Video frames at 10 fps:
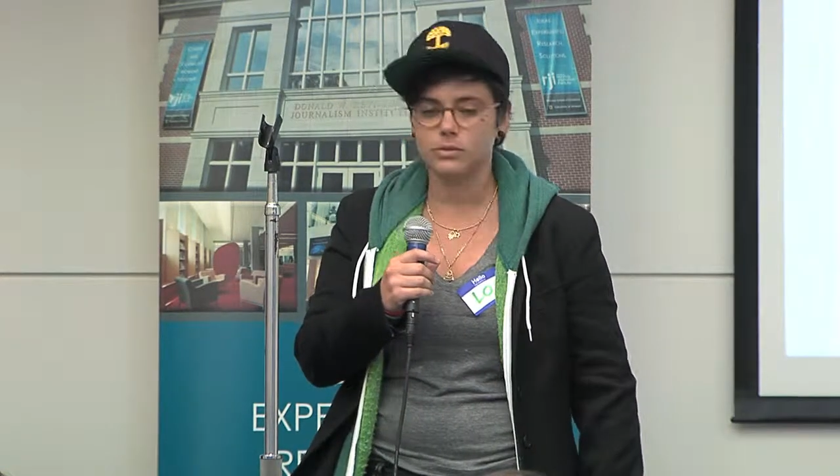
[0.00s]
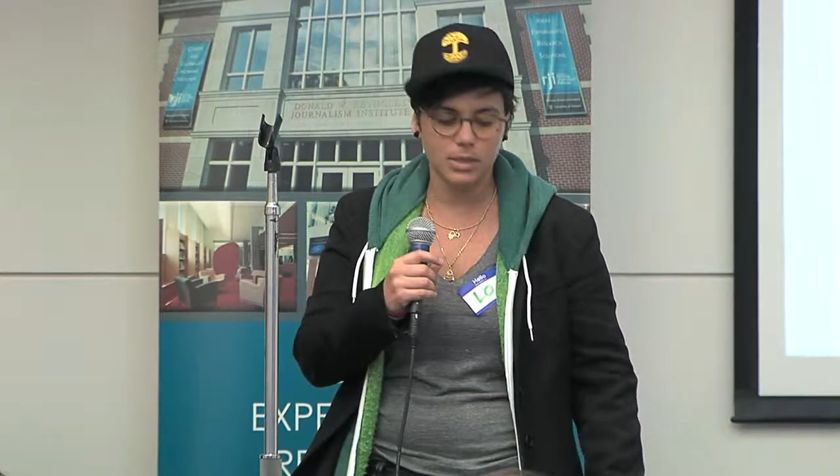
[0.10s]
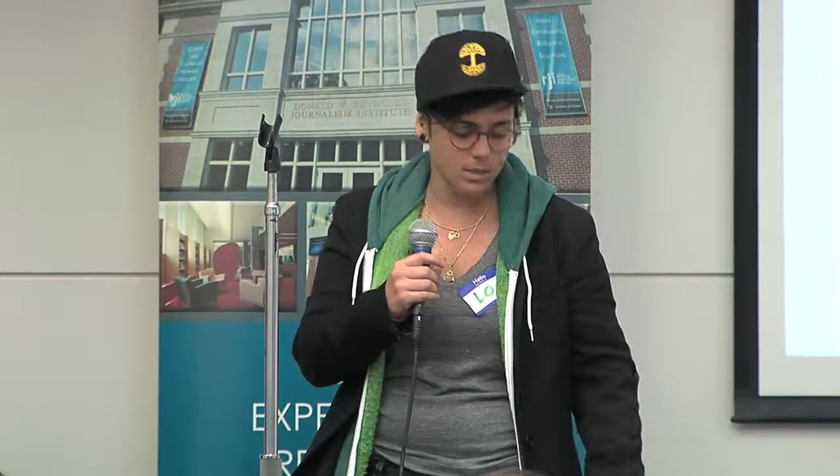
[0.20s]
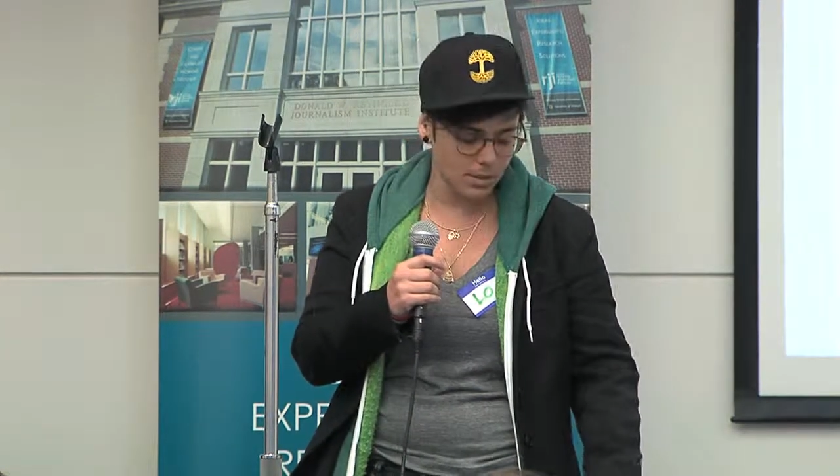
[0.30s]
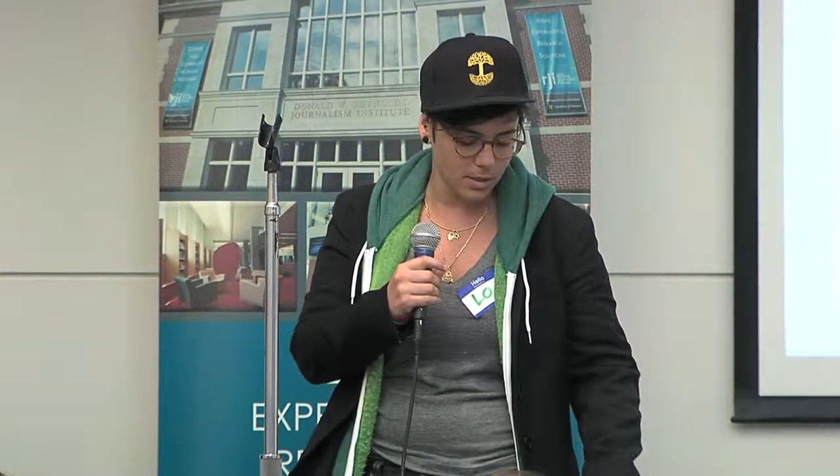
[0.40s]

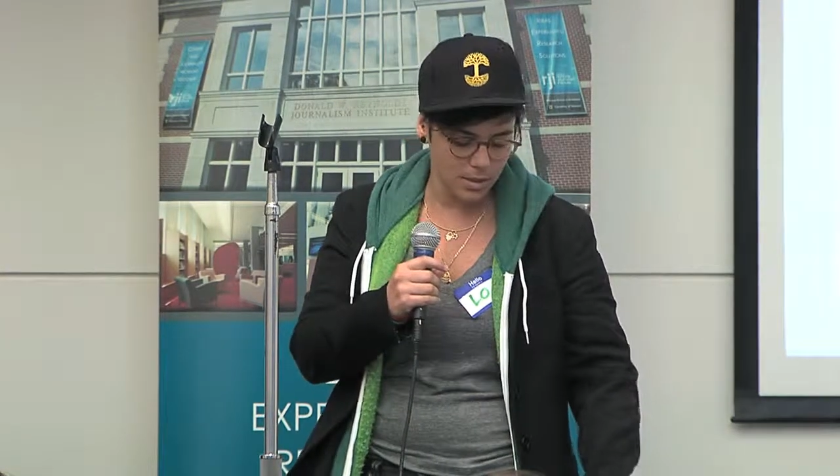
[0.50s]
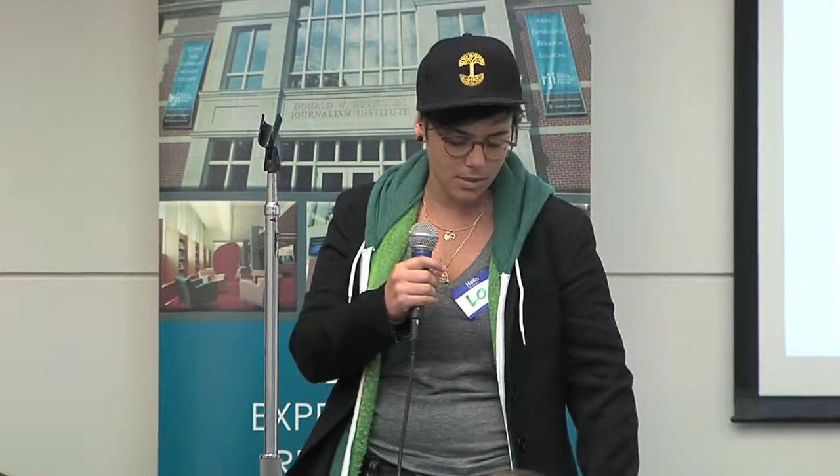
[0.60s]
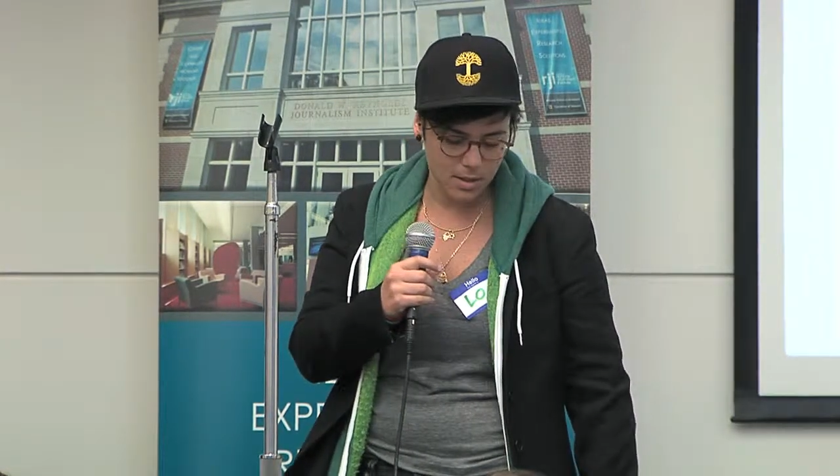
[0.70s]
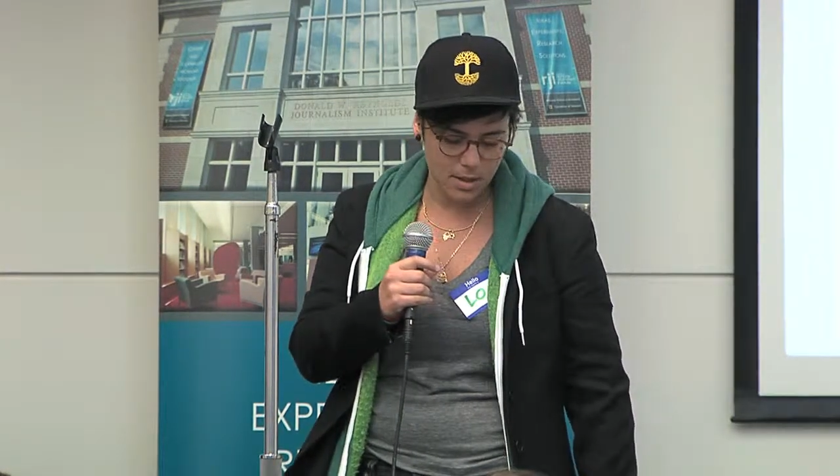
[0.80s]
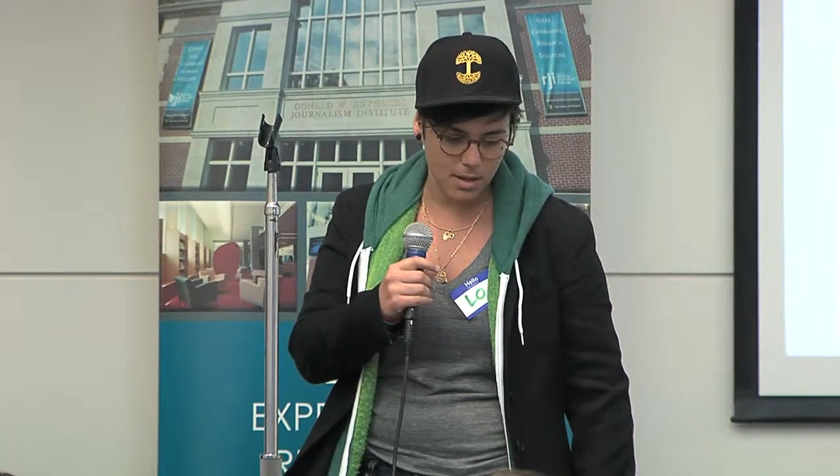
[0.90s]
who is
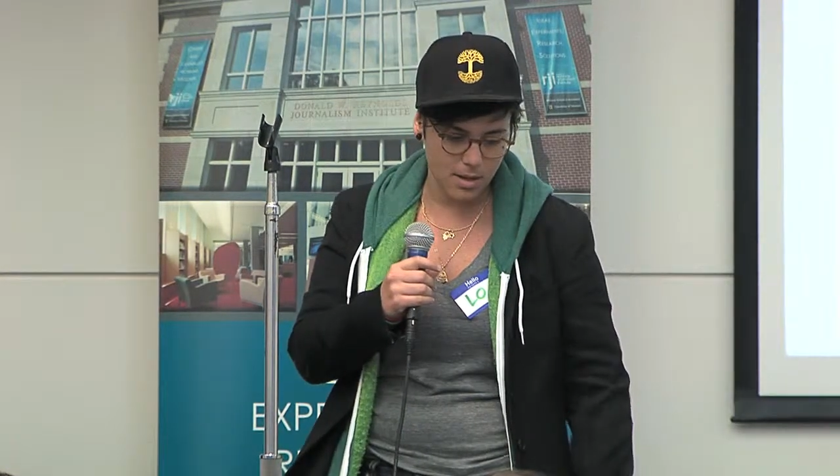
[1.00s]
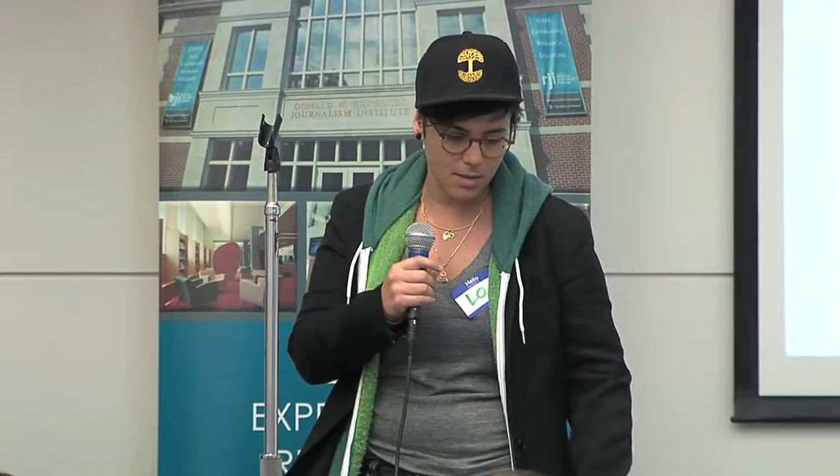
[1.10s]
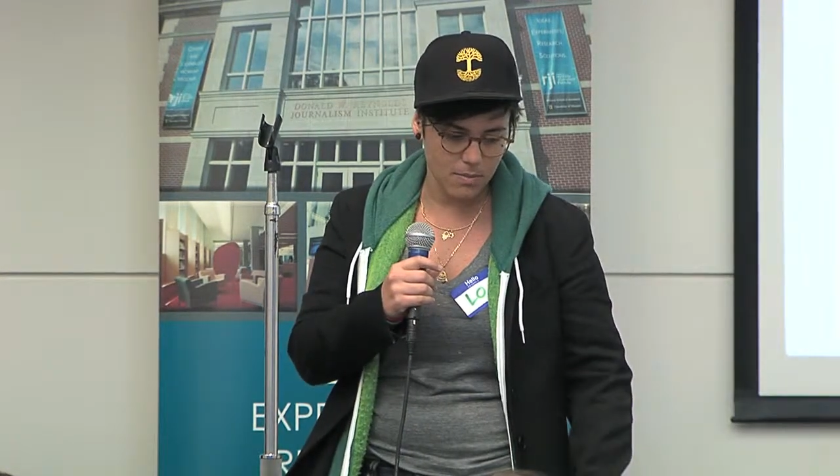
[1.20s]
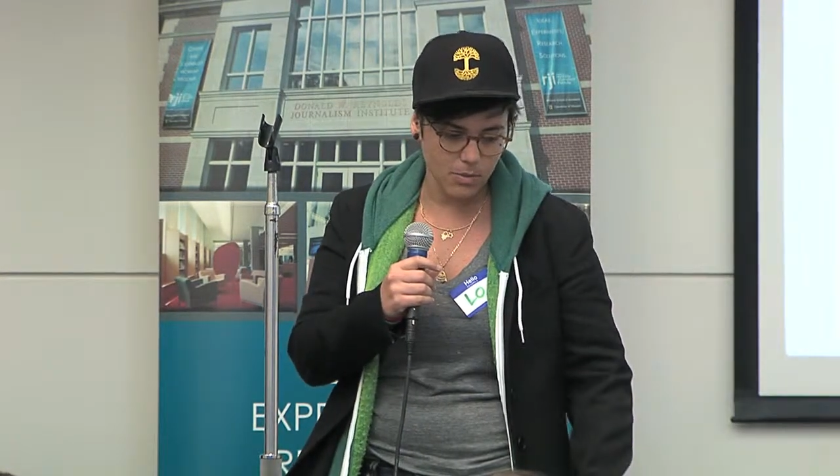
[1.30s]
a